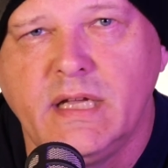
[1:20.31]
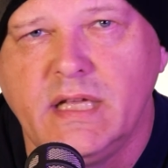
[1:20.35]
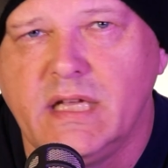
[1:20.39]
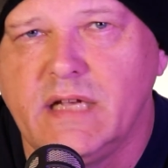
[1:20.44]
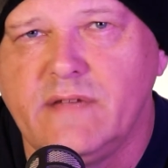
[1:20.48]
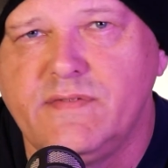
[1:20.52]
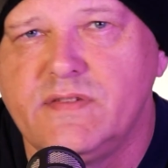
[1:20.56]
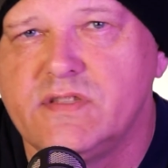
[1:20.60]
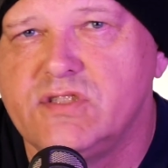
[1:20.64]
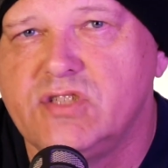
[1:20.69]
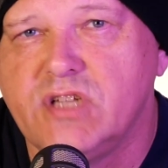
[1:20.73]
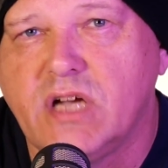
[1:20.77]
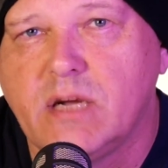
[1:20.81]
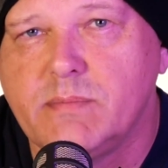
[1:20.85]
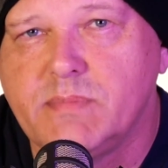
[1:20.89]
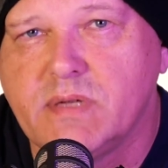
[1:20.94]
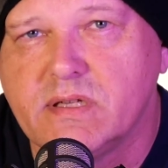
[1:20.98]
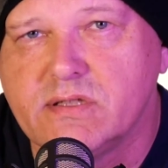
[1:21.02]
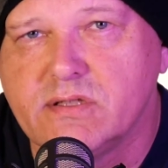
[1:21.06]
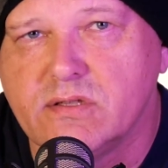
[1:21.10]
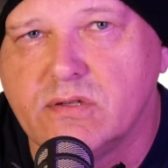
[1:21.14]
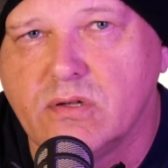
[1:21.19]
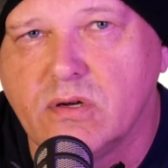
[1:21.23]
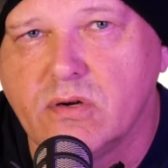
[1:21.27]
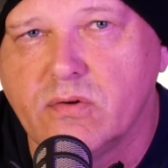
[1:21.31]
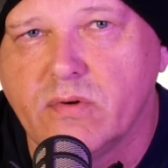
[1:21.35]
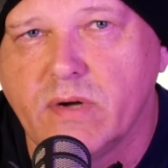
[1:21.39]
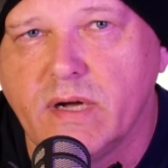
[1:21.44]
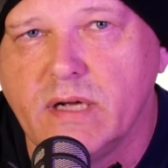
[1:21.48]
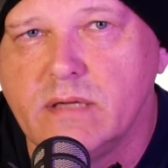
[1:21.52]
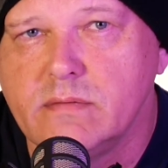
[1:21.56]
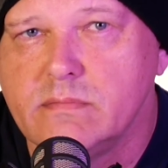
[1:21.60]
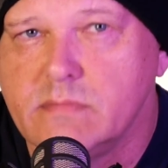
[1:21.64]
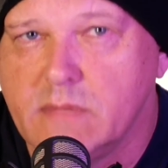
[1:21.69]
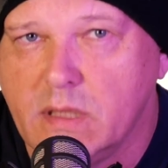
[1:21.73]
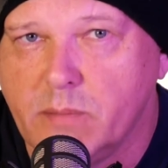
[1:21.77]
If the job doesn't look
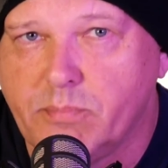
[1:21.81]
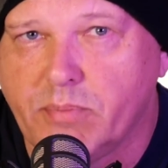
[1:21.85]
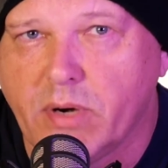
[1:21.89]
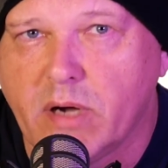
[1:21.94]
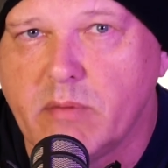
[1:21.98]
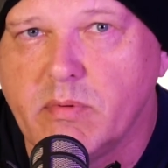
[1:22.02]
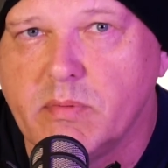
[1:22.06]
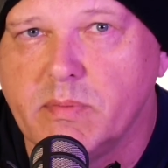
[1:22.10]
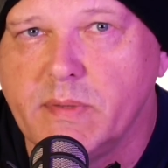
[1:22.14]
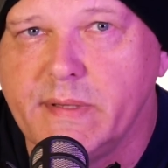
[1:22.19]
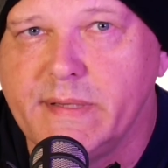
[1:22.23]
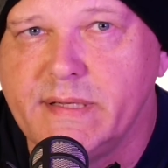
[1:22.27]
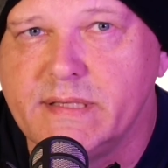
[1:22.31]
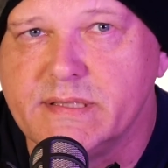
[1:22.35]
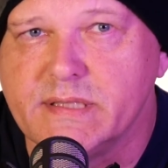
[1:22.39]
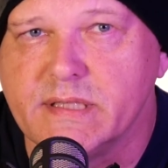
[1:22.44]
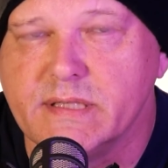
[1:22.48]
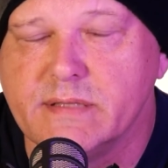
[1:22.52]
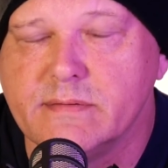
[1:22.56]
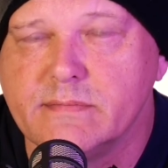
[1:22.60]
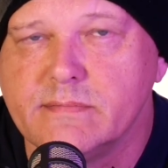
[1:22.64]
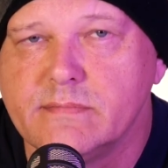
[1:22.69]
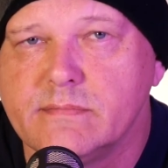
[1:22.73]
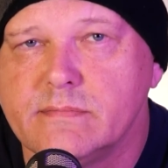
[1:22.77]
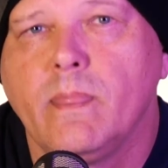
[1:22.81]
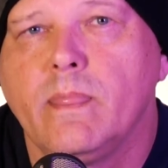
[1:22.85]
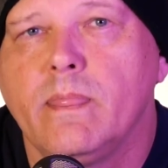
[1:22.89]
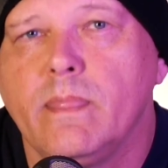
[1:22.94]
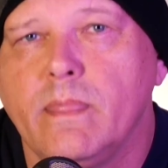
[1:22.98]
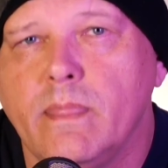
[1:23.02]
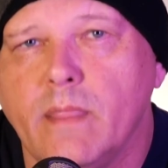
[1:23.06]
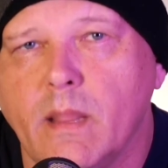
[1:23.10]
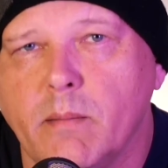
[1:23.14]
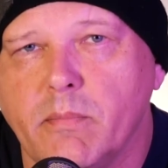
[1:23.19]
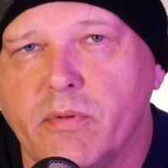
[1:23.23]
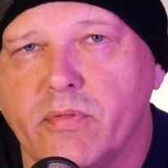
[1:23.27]
right, it probably isn't.
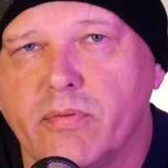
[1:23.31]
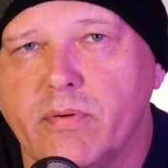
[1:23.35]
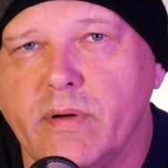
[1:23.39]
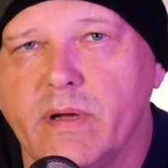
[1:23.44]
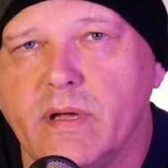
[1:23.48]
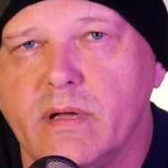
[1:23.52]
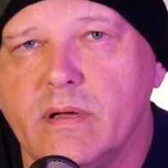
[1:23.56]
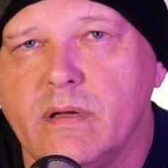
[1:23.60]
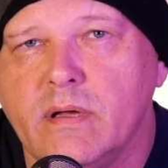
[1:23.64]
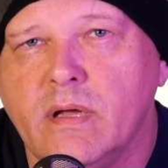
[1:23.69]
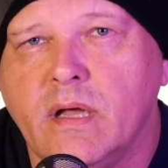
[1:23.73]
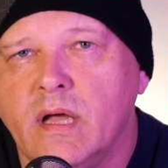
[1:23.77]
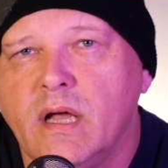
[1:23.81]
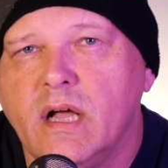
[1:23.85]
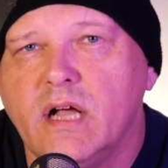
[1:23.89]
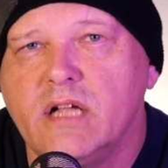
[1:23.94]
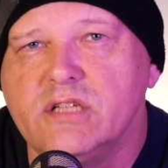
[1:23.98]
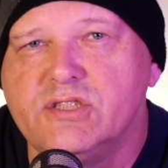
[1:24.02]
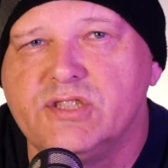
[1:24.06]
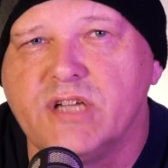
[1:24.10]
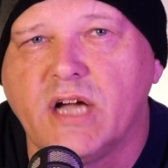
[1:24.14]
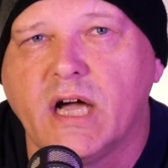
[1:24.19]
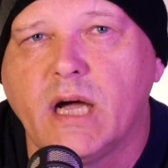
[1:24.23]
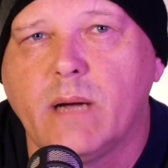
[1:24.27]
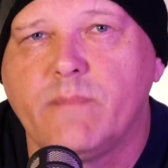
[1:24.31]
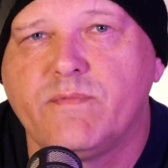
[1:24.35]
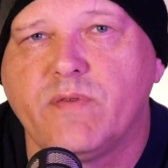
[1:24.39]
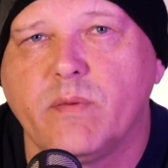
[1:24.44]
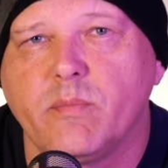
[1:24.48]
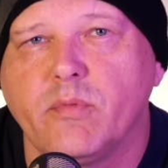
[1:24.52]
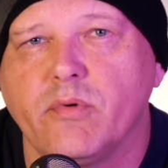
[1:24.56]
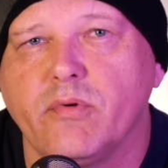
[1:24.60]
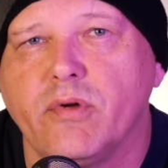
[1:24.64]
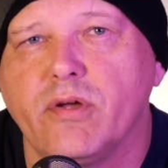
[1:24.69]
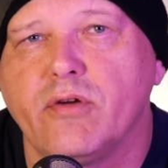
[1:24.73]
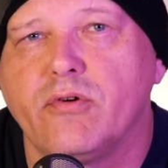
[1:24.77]
Number three, a job
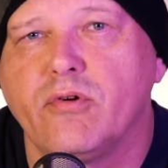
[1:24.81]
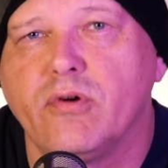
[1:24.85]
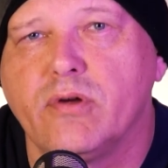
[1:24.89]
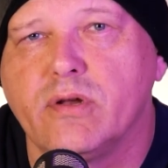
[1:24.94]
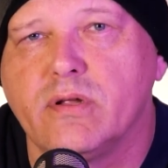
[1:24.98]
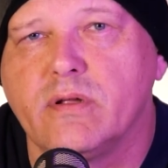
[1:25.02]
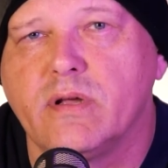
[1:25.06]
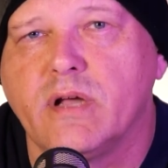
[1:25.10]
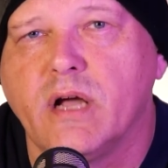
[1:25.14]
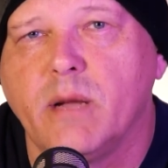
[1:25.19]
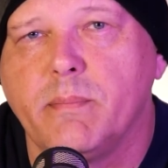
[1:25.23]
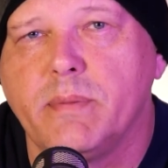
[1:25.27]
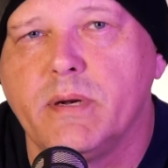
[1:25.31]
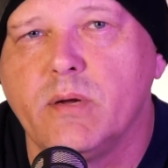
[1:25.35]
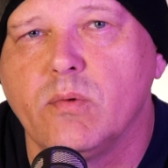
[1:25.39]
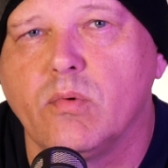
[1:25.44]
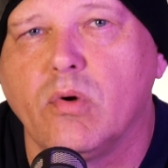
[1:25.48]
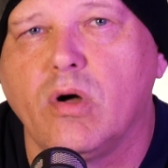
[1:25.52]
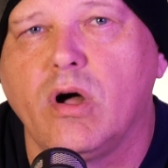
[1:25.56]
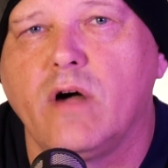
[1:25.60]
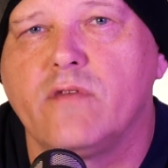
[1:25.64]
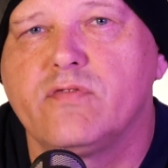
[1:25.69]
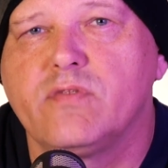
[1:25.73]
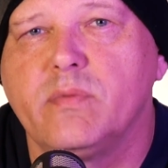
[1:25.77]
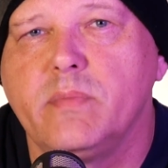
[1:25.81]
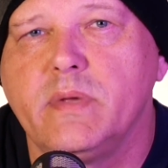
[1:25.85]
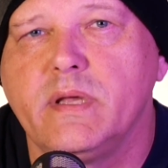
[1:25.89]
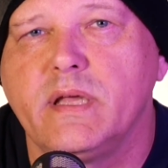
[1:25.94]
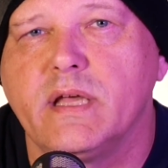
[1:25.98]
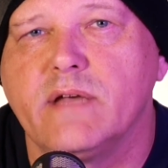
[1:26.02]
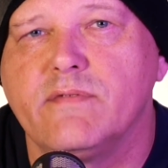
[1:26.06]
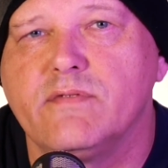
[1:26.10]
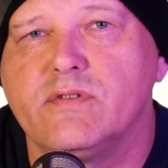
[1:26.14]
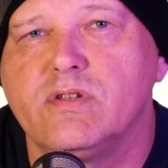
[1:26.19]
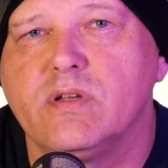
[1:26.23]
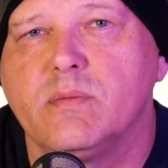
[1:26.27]
from a recruiting company will often be
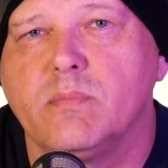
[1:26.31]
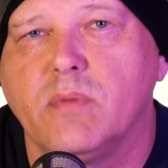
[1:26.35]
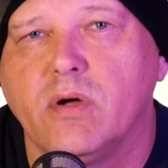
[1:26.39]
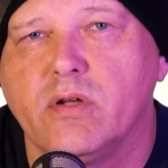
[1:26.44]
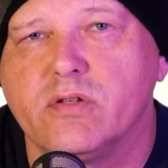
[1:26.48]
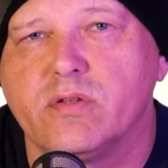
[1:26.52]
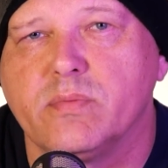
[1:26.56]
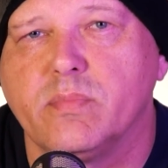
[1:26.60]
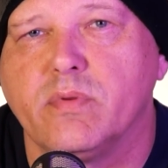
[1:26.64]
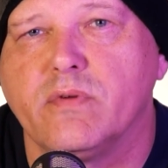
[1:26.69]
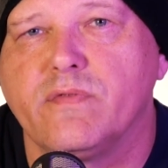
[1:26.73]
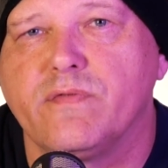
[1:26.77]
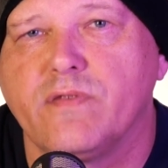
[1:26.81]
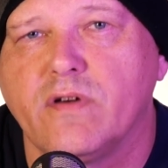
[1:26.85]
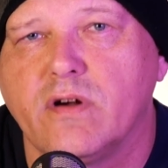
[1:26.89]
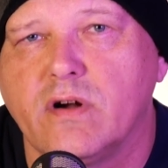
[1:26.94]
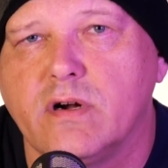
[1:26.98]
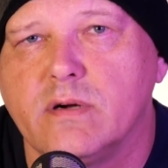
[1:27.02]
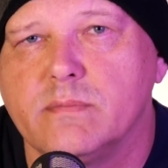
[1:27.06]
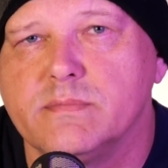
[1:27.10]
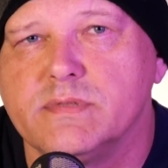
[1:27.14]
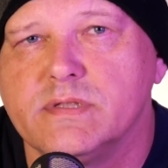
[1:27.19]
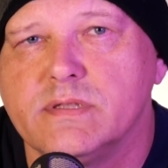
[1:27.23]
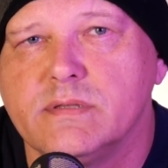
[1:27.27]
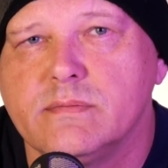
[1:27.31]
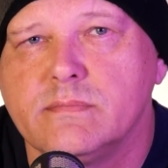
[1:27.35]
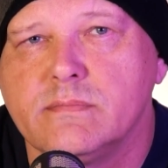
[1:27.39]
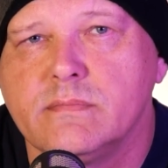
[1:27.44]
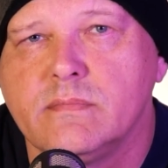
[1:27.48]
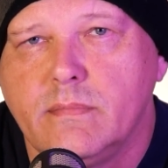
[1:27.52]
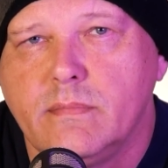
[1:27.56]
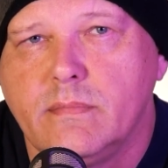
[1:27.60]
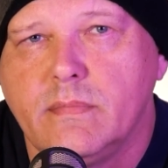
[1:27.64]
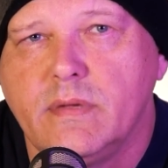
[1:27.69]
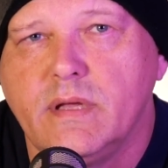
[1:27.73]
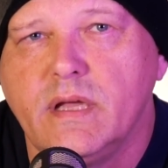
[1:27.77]
given to multiple firms.
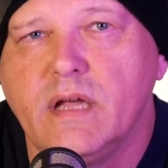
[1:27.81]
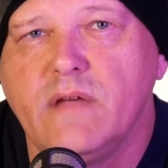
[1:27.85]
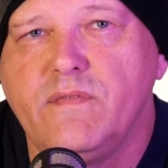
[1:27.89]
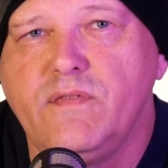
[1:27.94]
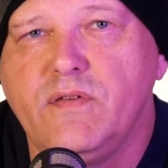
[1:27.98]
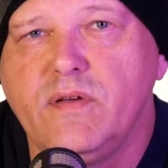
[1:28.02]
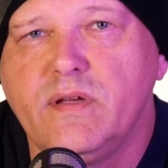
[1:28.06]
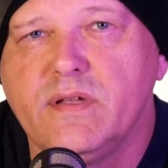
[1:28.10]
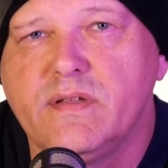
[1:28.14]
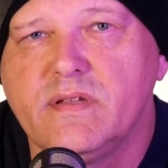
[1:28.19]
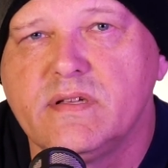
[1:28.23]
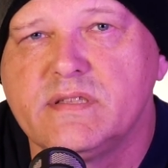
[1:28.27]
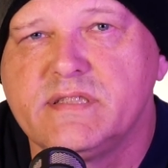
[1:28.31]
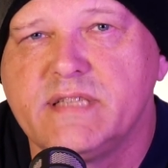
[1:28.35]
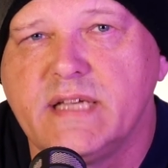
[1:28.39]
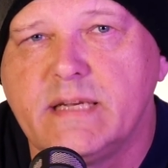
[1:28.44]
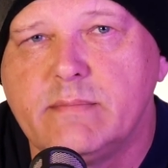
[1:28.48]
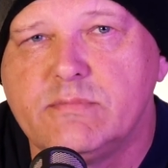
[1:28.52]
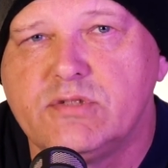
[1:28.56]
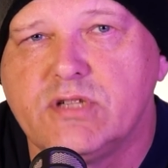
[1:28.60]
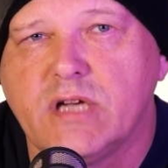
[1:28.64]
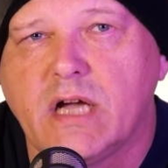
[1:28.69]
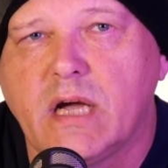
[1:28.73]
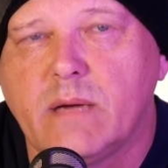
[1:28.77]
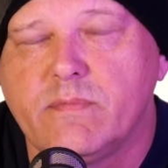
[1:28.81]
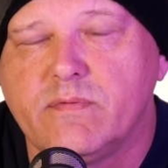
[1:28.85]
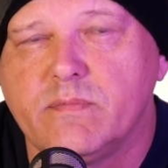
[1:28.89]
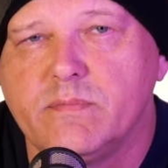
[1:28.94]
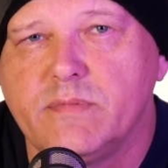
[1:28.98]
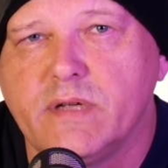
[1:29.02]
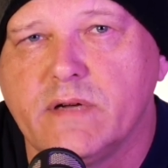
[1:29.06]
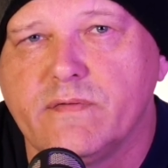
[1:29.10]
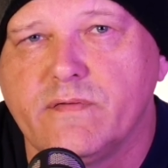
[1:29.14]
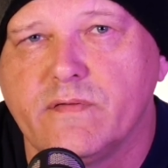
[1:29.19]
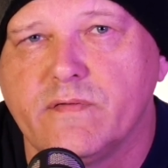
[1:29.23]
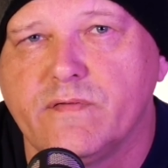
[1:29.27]
If you get the same job from
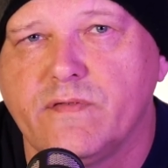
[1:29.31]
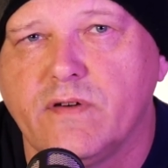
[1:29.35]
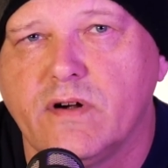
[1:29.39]
different